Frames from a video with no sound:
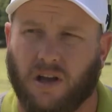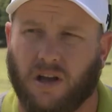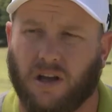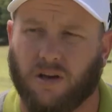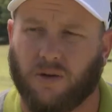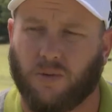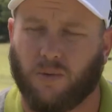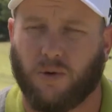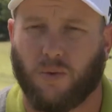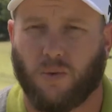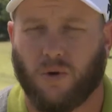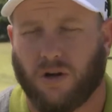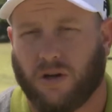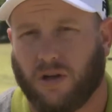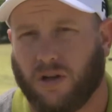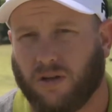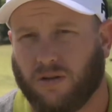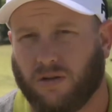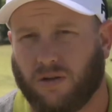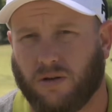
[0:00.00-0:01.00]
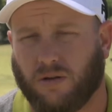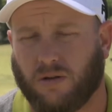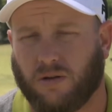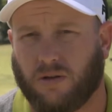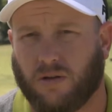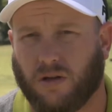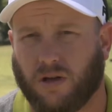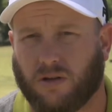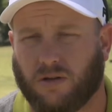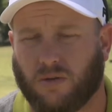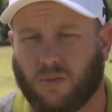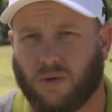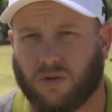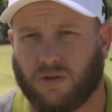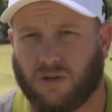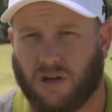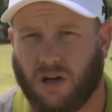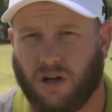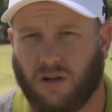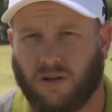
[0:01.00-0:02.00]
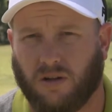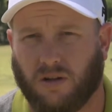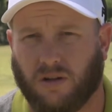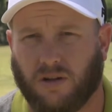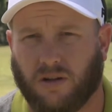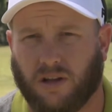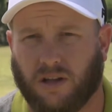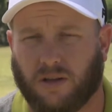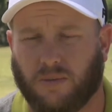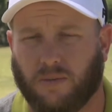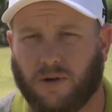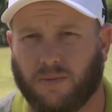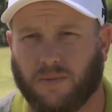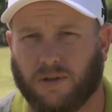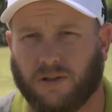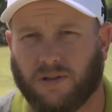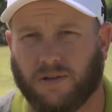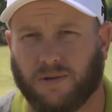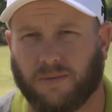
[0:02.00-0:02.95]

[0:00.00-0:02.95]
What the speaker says: and we're working towards a goal at the moment.